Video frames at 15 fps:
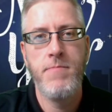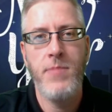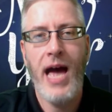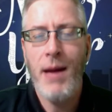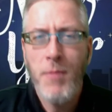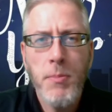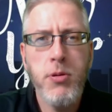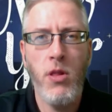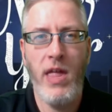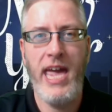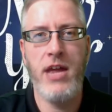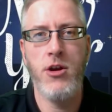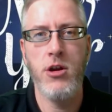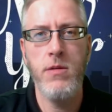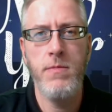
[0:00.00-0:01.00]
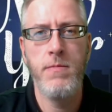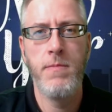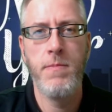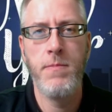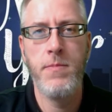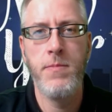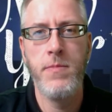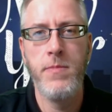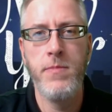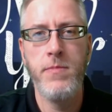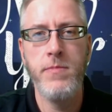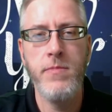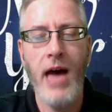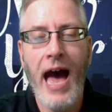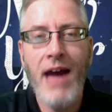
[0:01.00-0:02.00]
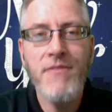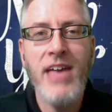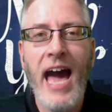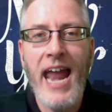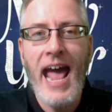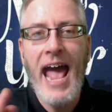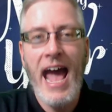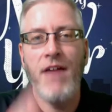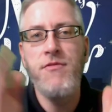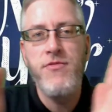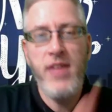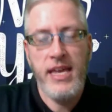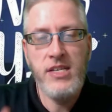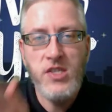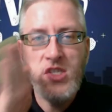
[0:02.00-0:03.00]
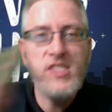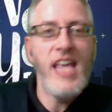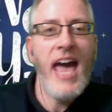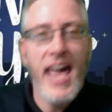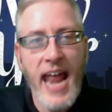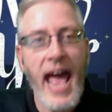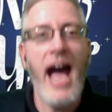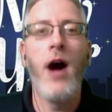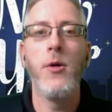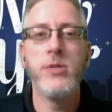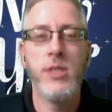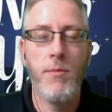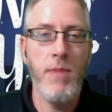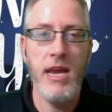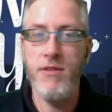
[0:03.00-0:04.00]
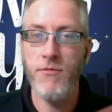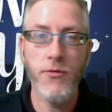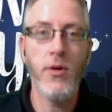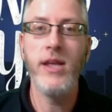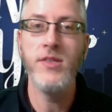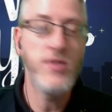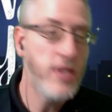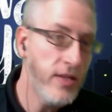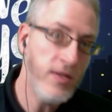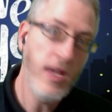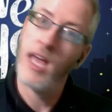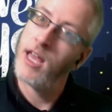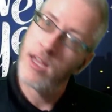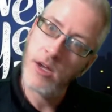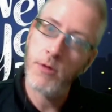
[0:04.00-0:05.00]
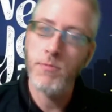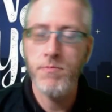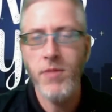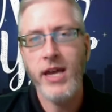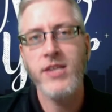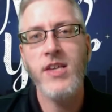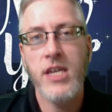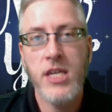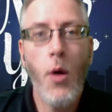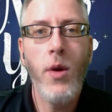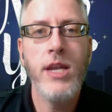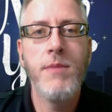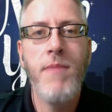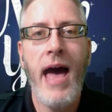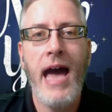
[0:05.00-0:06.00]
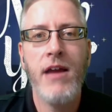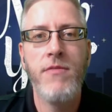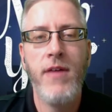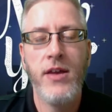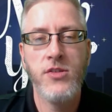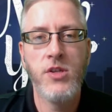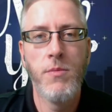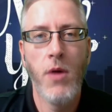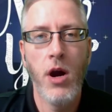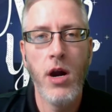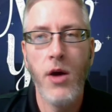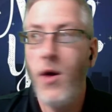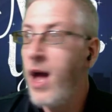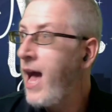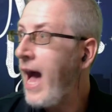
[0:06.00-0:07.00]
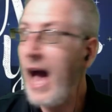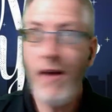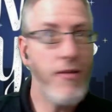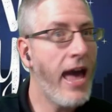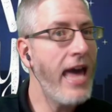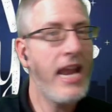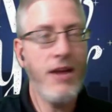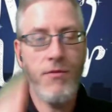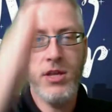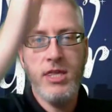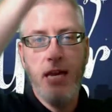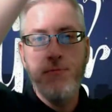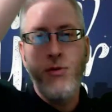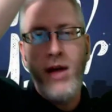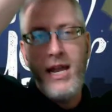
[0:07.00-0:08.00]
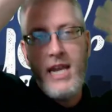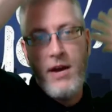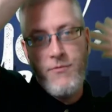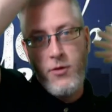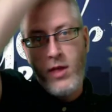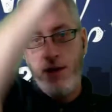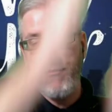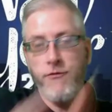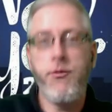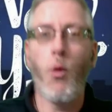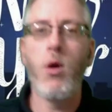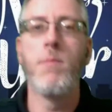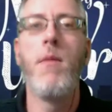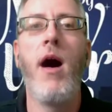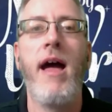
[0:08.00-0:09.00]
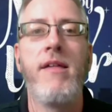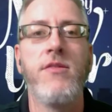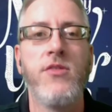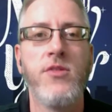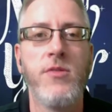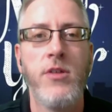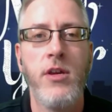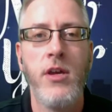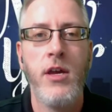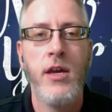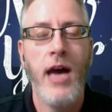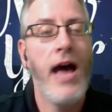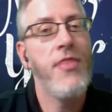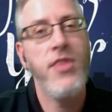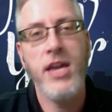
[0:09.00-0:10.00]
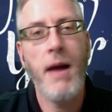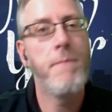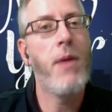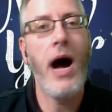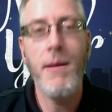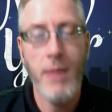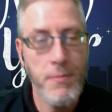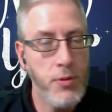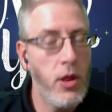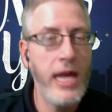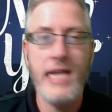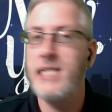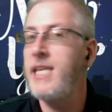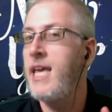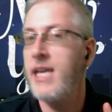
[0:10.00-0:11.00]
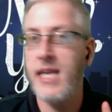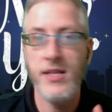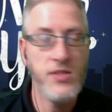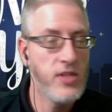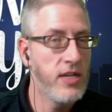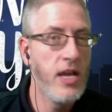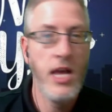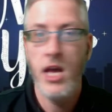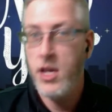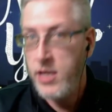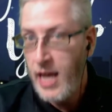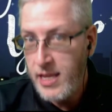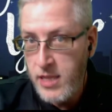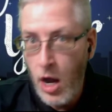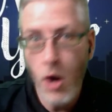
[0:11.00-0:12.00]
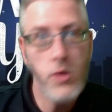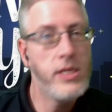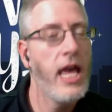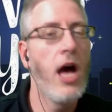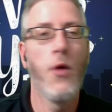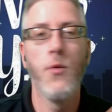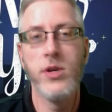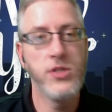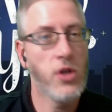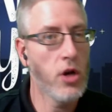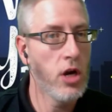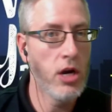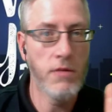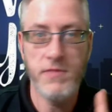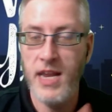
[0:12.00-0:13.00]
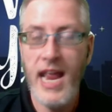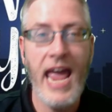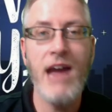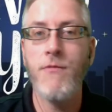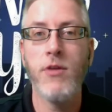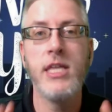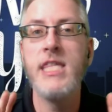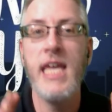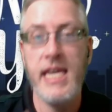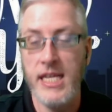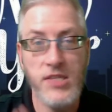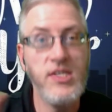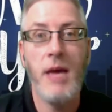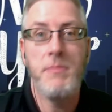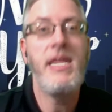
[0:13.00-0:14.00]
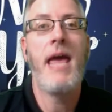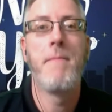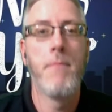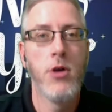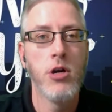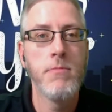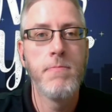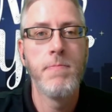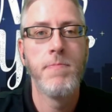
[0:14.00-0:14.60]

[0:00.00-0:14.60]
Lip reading: I'm a planner. I've got to have things set out. For instance, like I said, going to MagFest tomorrow, I've had everything planned out for like 4 months. I think I bought my plane tickets and got the hotel reserved and everything in September.